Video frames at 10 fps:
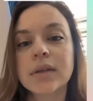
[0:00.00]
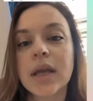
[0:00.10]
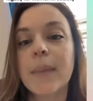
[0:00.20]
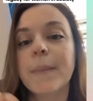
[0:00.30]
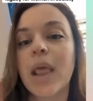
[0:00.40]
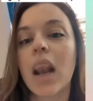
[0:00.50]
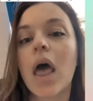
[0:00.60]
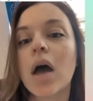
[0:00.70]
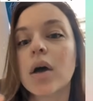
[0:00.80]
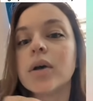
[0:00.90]
It
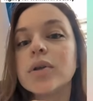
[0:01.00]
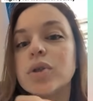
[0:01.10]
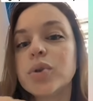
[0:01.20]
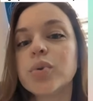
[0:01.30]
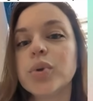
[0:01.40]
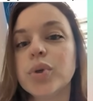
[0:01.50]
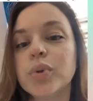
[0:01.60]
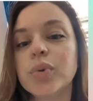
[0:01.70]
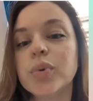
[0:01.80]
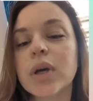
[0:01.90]
belongs to
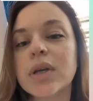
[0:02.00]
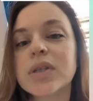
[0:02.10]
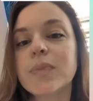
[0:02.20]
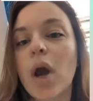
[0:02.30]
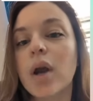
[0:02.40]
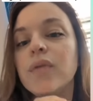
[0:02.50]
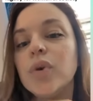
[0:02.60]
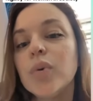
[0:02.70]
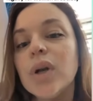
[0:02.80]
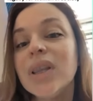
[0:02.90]
you. It is part of
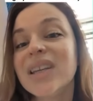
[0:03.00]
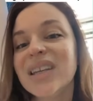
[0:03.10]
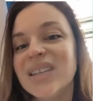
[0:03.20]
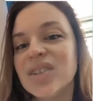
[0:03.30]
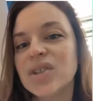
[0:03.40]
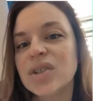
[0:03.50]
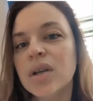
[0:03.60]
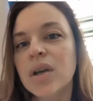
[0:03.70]
your lineage.